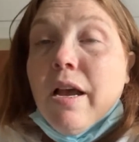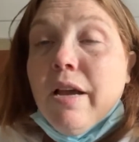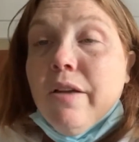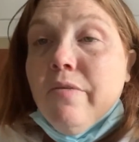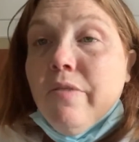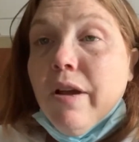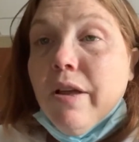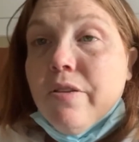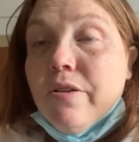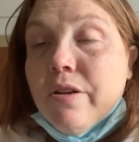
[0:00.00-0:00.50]

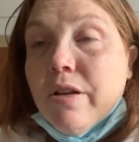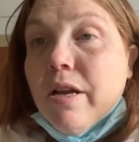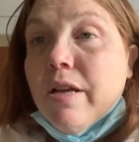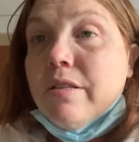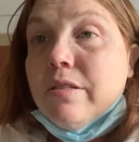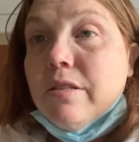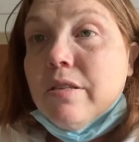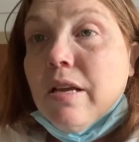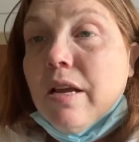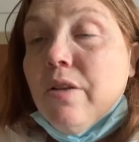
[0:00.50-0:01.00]
rather not,
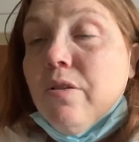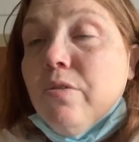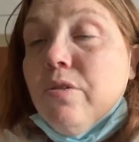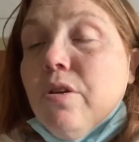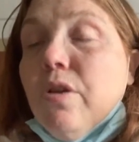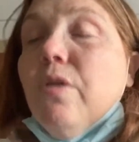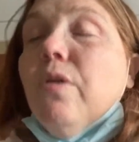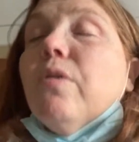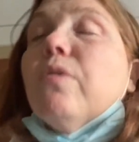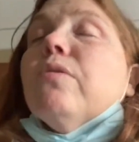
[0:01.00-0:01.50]
I don't
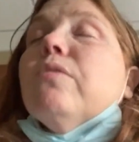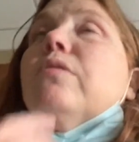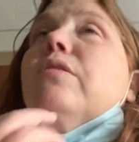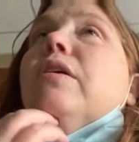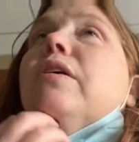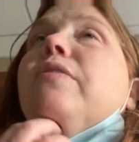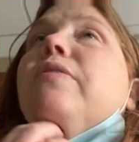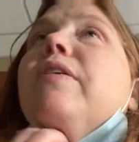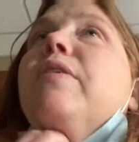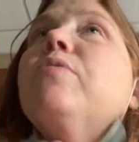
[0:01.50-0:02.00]
know.
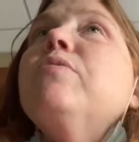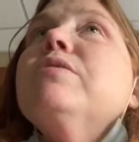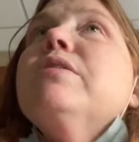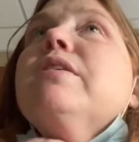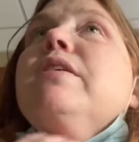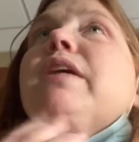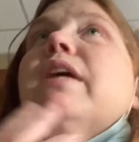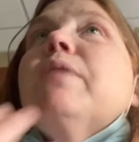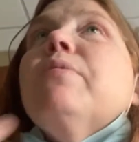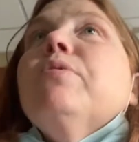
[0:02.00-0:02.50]
If I
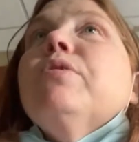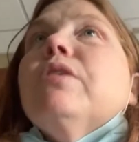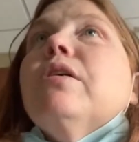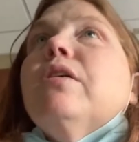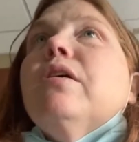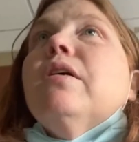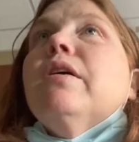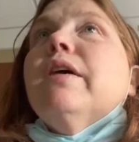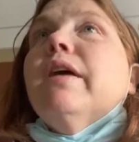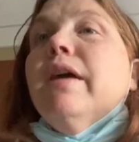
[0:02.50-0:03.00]
wasn't able to
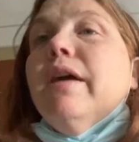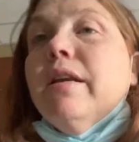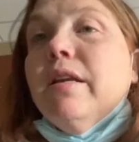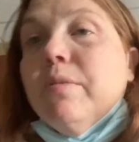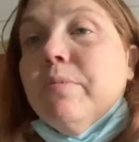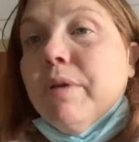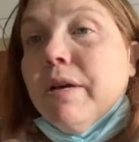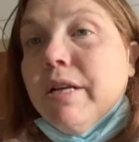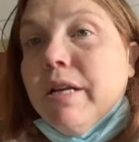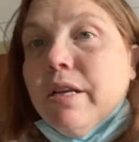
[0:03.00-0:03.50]
hug
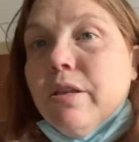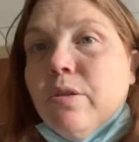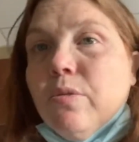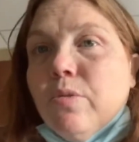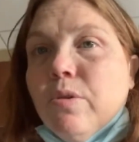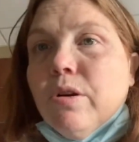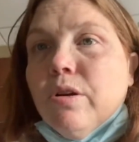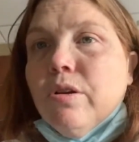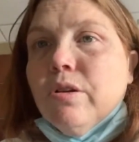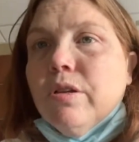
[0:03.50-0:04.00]
anybody in the
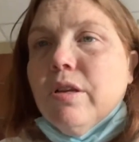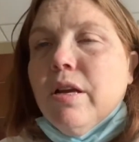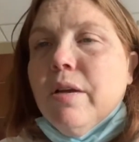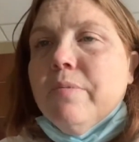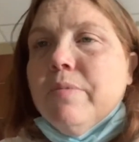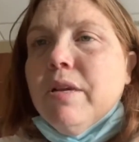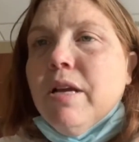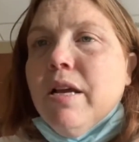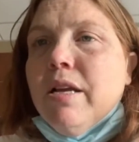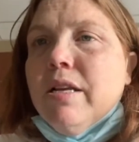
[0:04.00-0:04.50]
world,
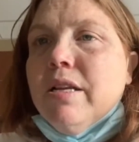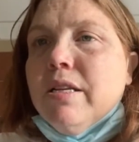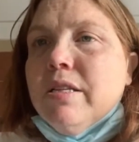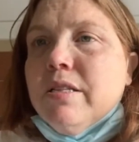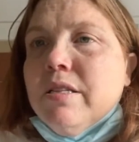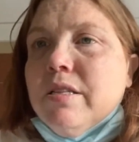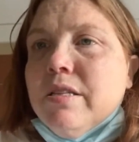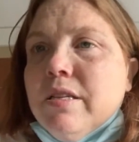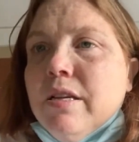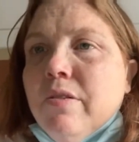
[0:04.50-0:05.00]
I'm not
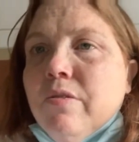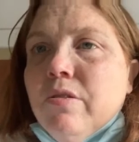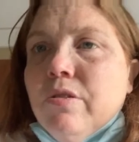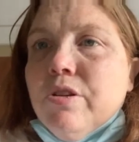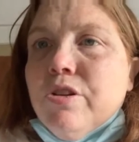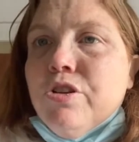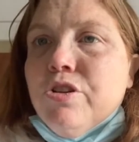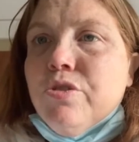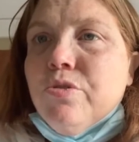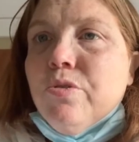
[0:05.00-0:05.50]

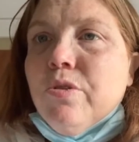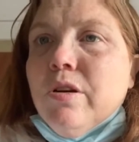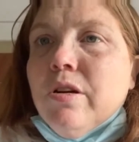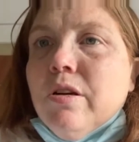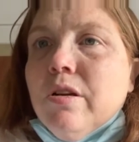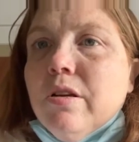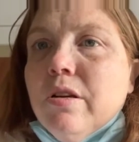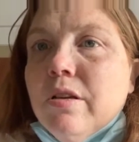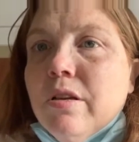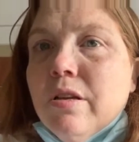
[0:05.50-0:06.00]
necessarily sure
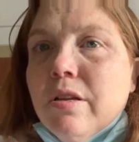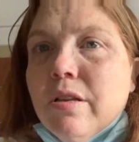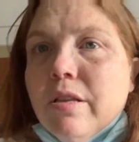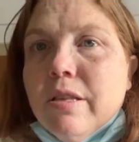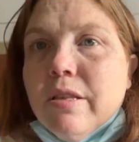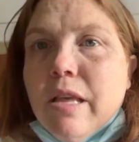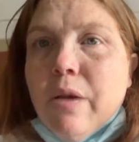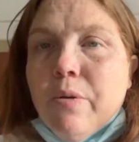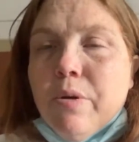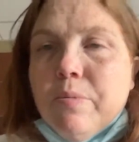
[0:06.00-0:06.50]

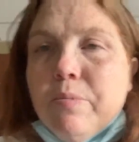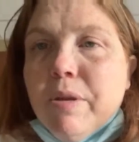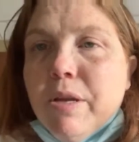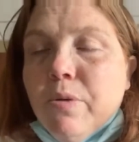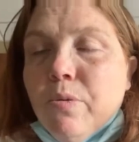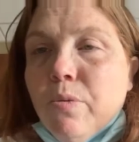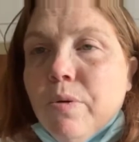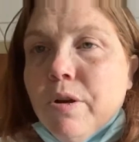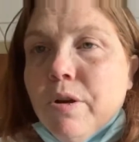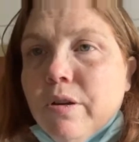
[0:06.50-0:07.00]
that would be a
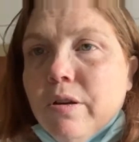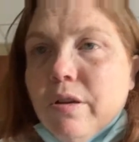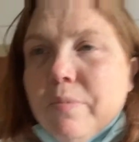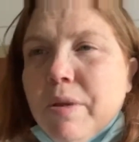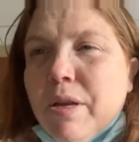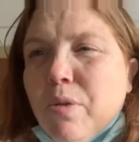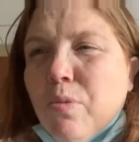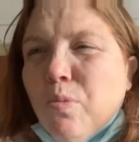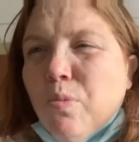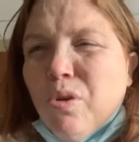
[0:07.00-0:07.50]

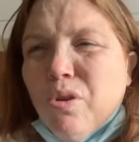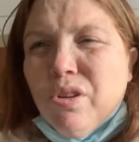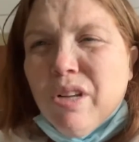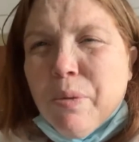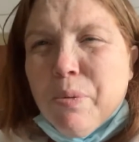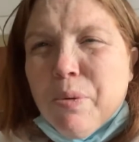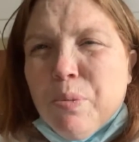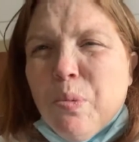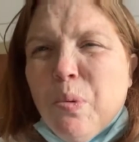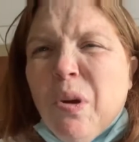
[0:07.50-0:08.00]
world I
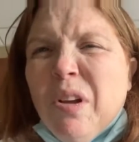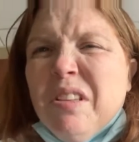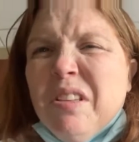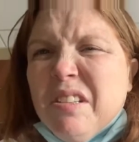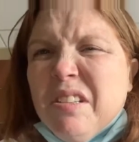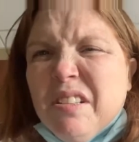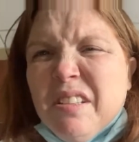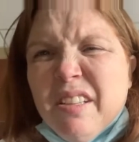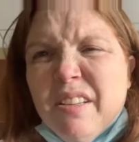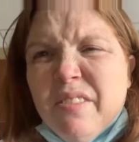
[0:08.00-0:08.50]
would want
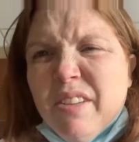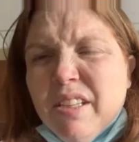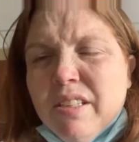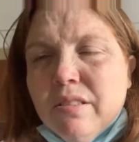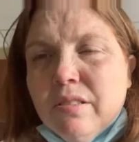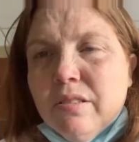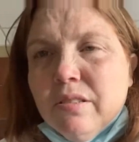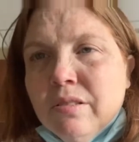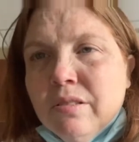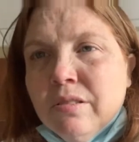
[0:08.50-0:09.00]
to live in.
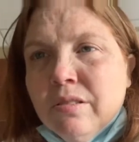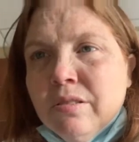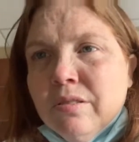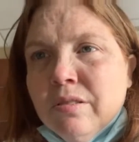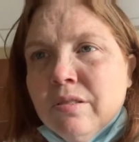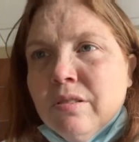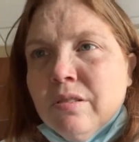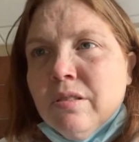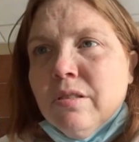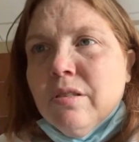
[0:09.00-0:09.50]

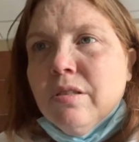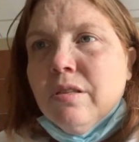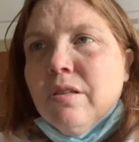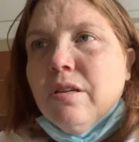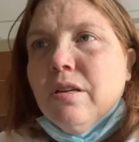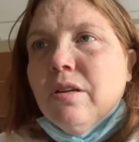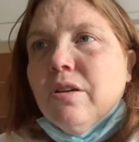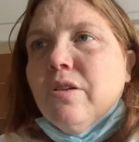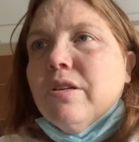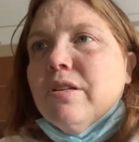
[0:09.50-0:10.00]

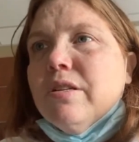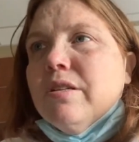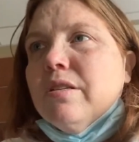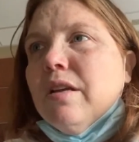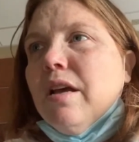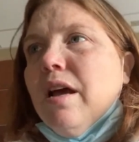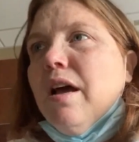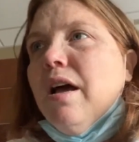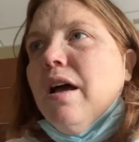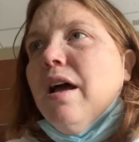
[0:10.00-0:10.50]
Because
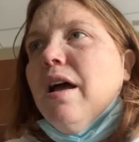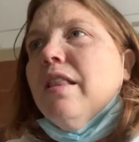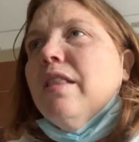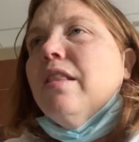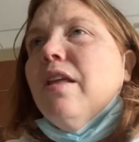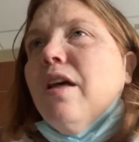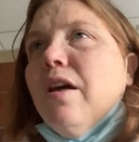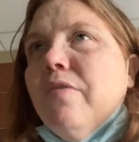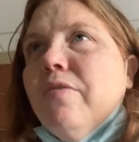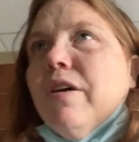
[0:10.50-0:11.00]
I
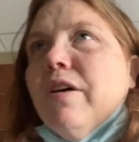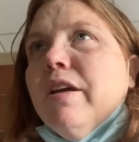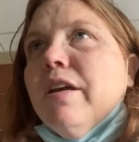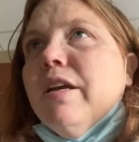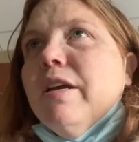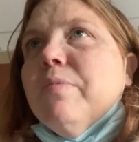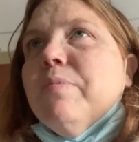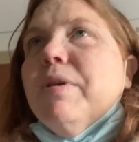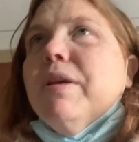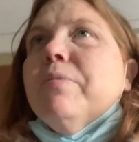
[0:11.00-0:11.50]
love
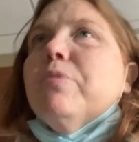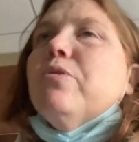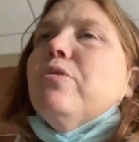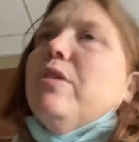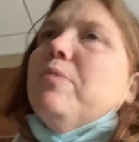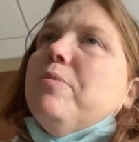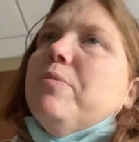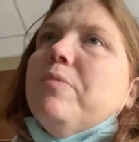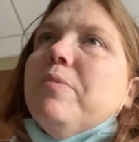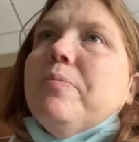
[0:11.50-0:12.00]
hugging people.
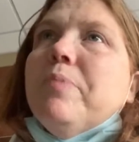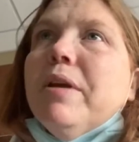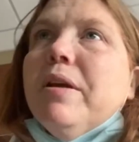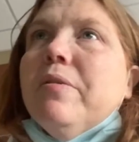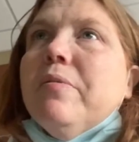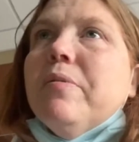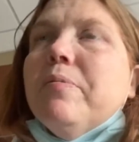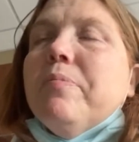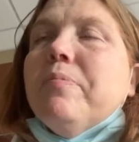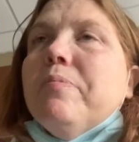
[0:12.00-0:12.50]
I'm
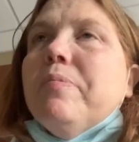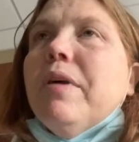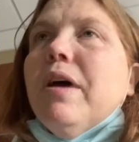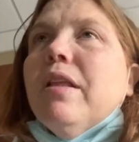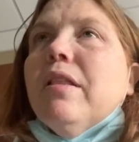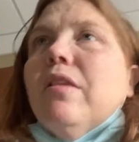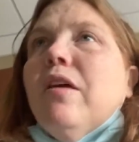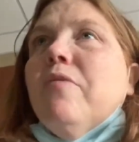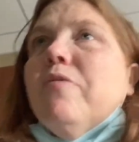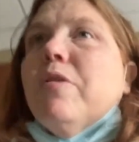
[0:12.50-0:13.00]

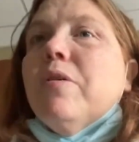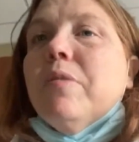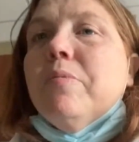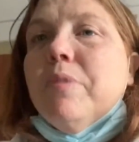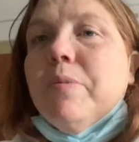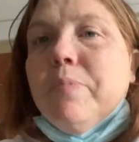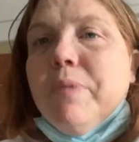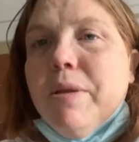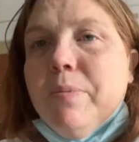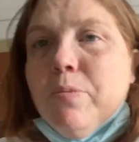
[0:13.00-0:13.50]
a
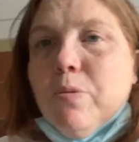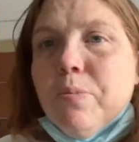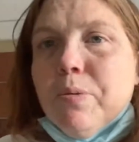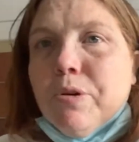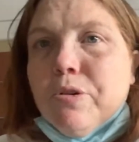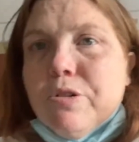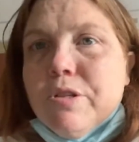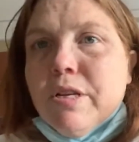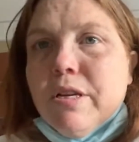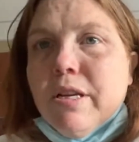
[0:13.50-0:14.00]
people
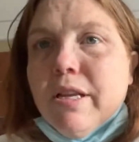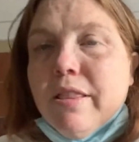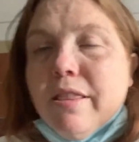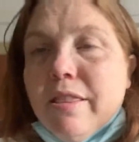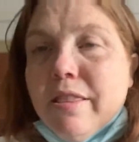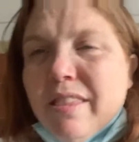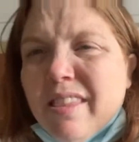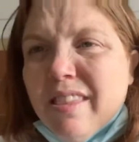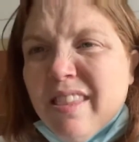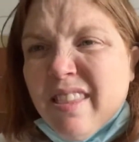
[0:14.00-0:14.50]
person. I
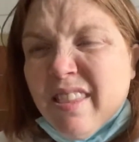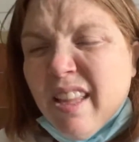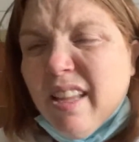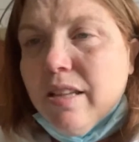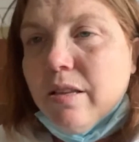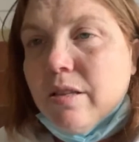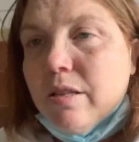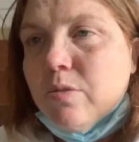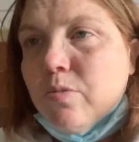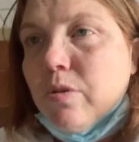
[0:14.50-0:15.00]

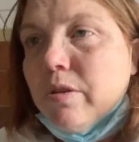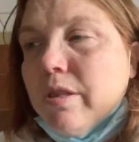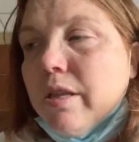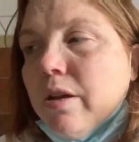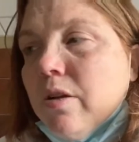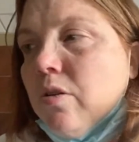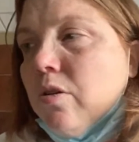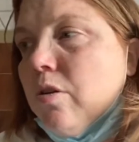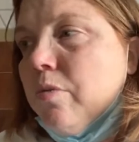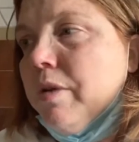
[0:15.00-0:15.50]
think that's what they
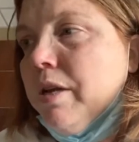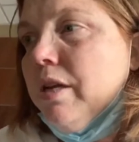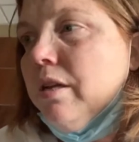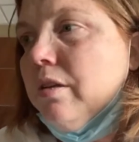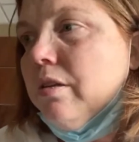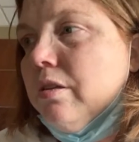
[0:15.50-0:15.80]
call me.